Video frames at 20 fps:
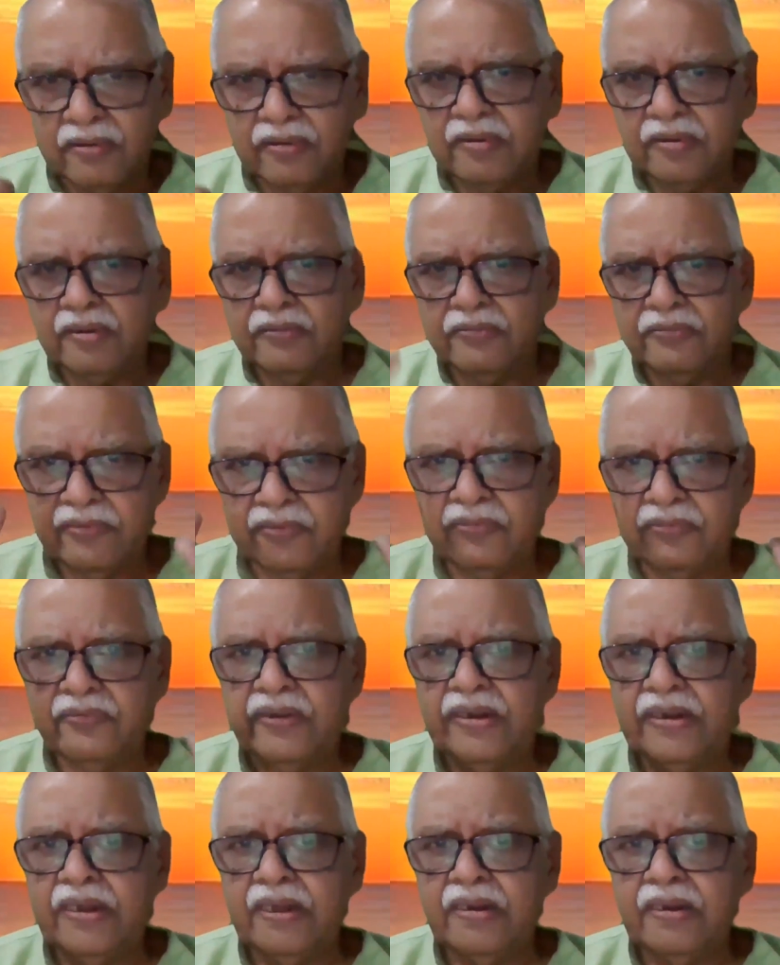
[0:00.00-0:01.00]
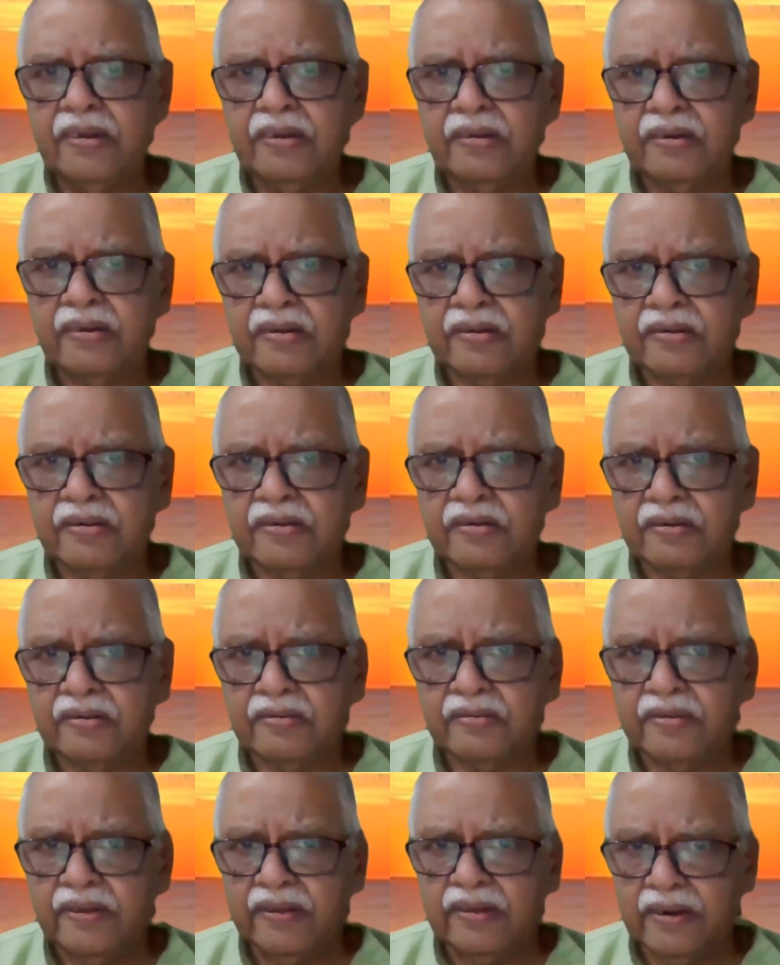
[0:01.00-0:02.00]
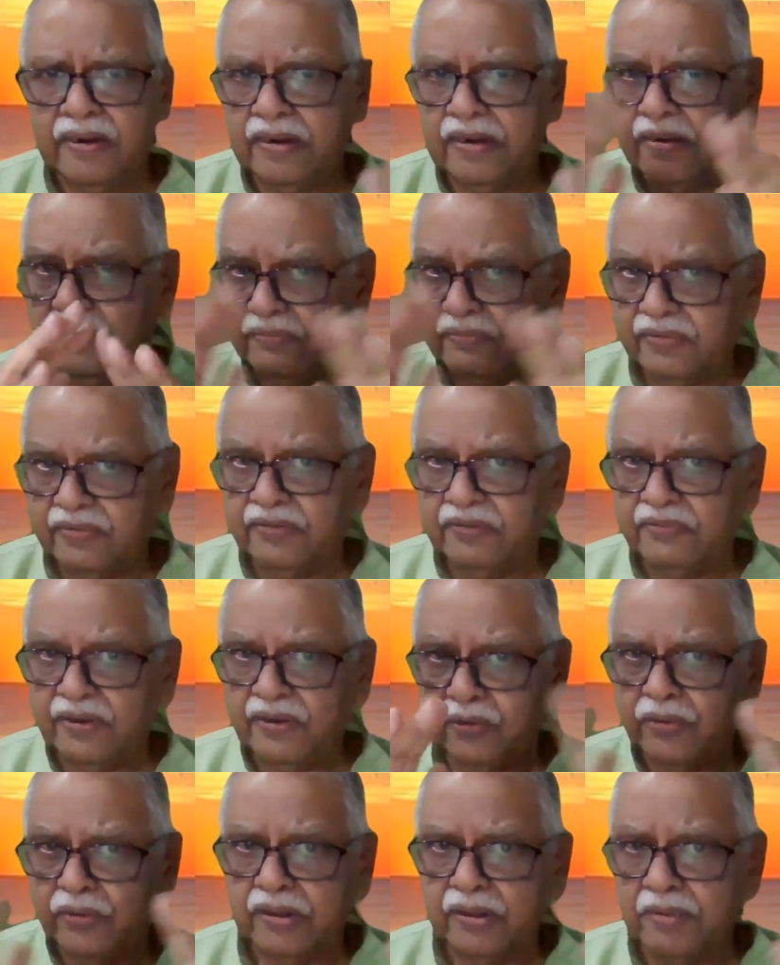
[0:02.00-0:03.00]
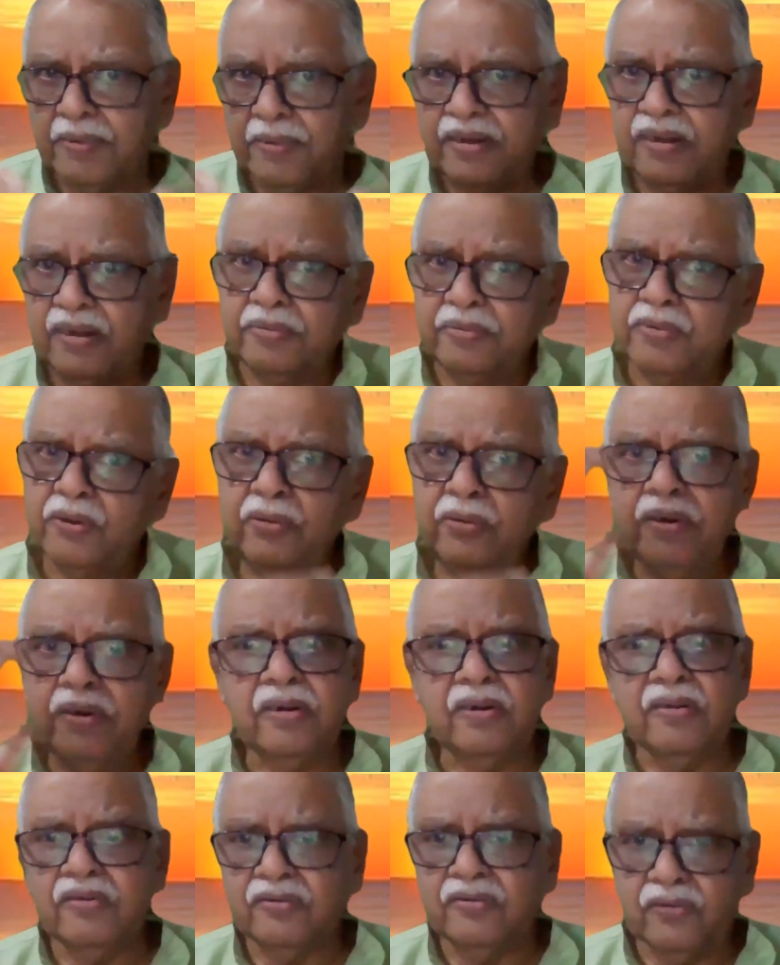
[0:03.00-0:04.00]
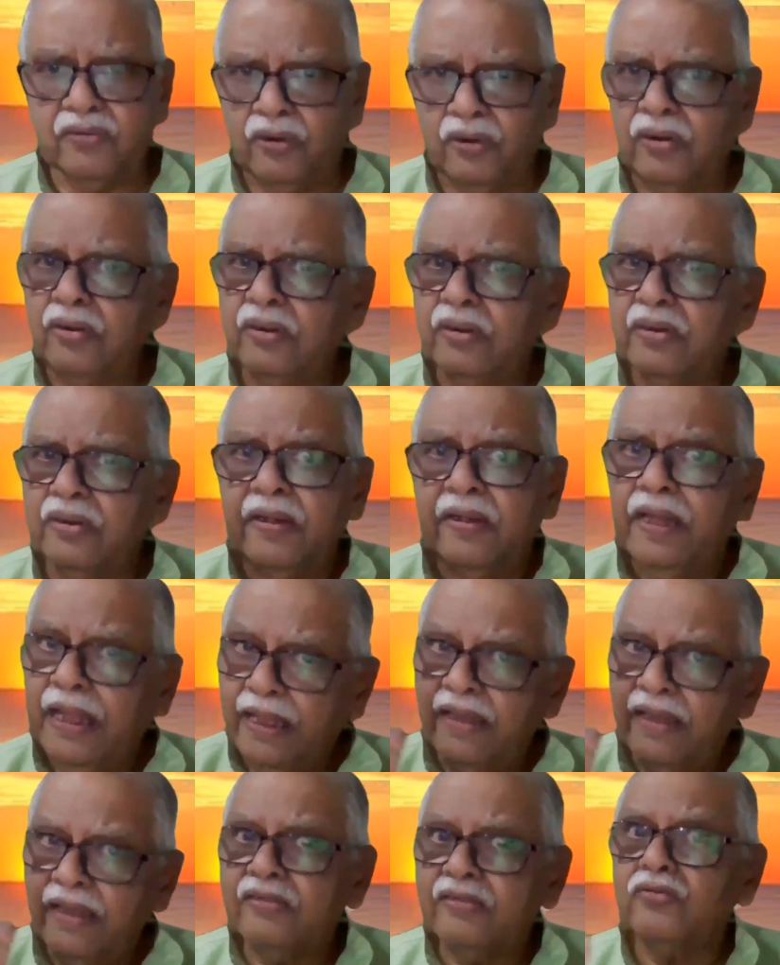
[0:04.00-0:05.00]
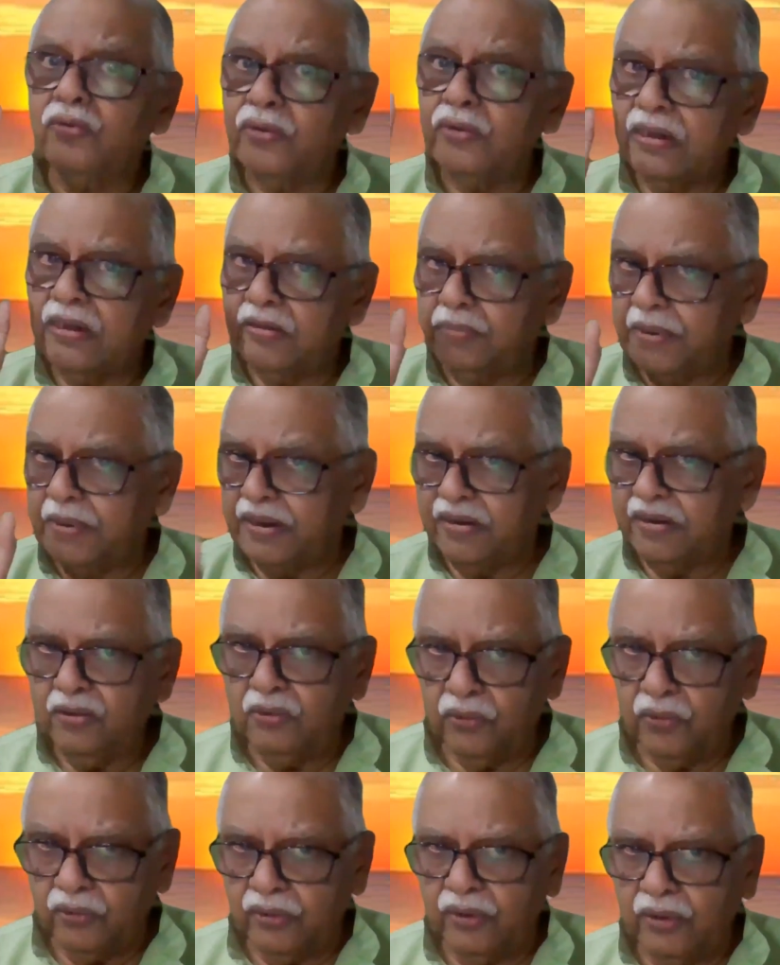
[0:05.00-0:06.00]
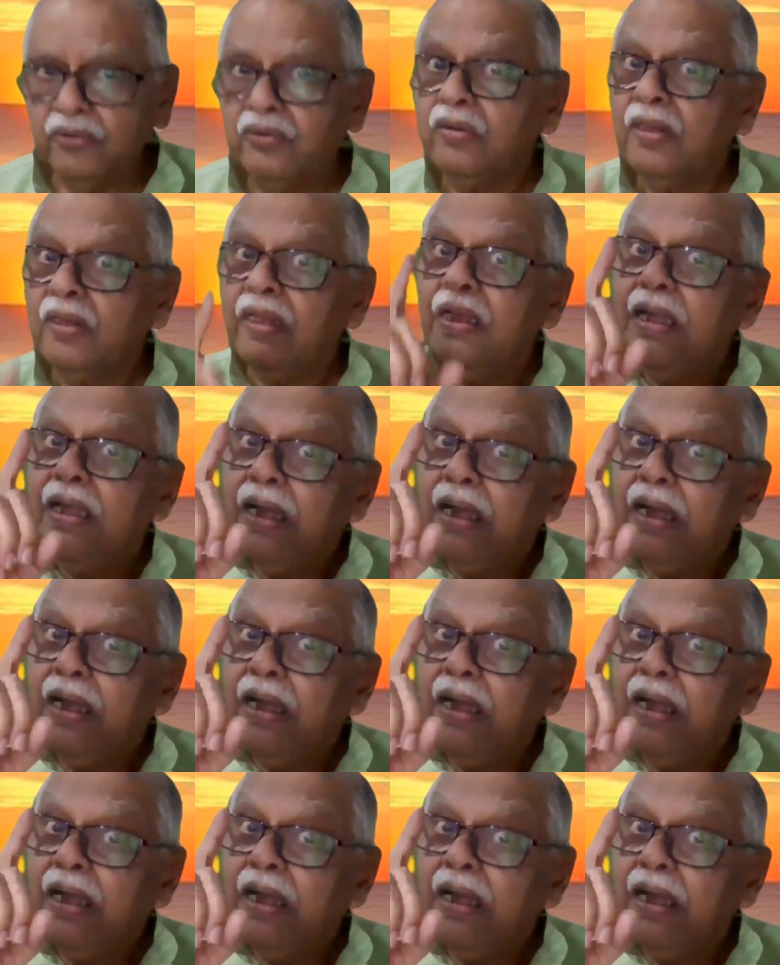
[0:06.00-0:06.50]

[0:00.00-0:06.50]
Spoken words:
in any Rashi it is there, and if the Vargottama comes out, it is strong, as good as being in own house.